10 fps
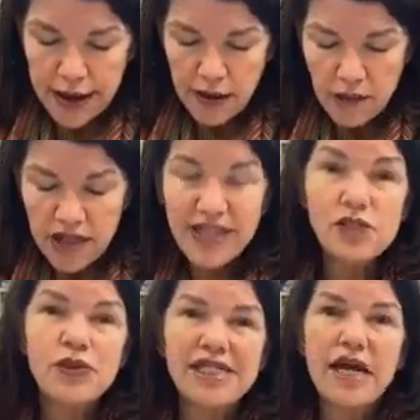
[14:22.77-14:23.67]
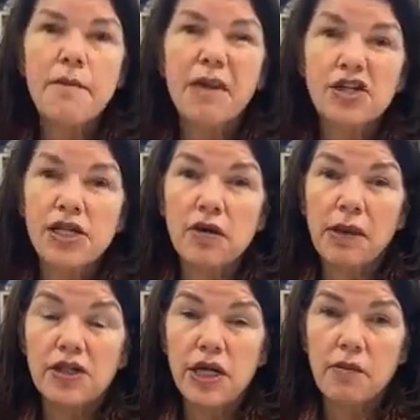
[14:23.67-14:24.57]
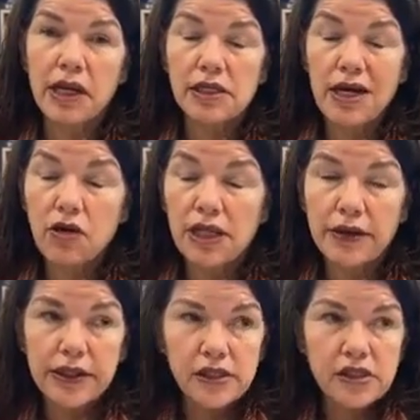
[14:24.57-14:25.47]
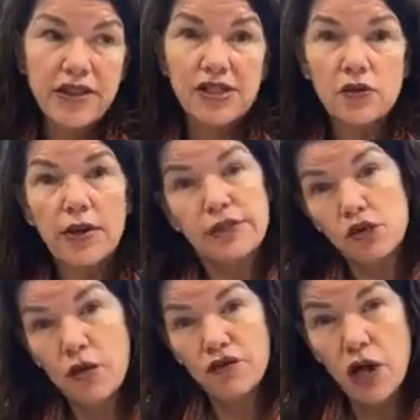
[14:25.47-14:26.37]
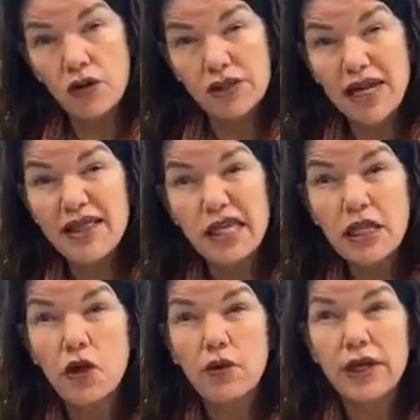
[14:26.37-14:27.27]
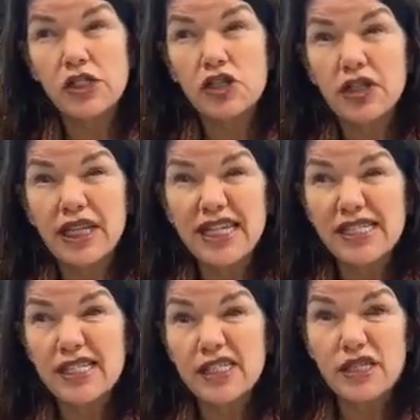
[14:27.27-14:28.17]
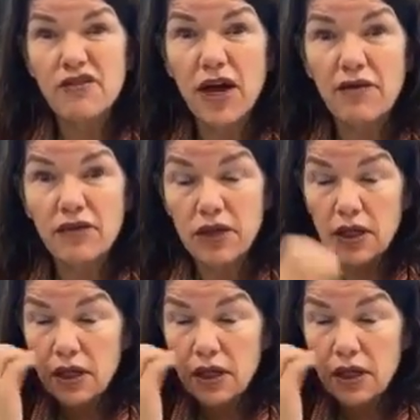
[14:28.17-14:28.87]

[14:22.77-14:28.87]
Um, this was a markdown, markdown, markdown clearance. So that's why it was $12. I think they're originally 65